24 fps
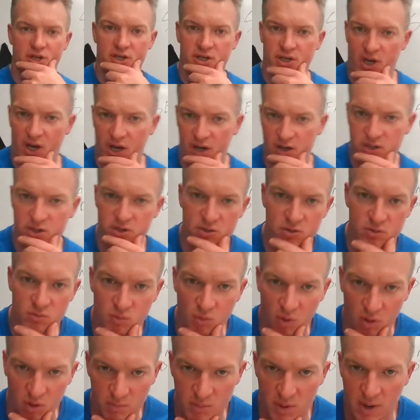how do you
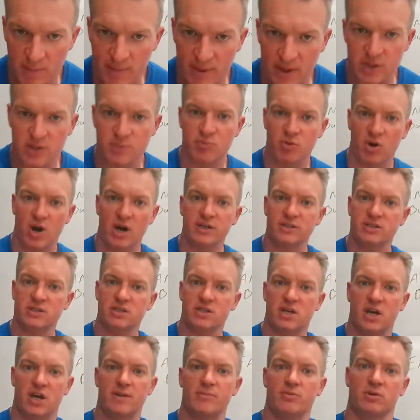warm up? How do you practice
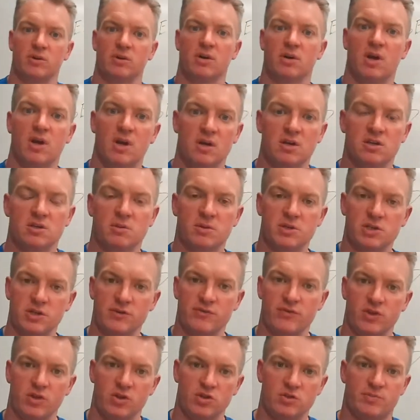caber, especially
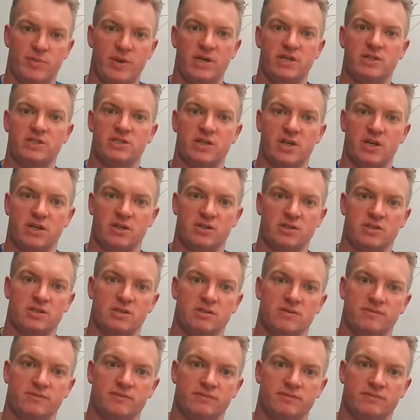for those big sticks?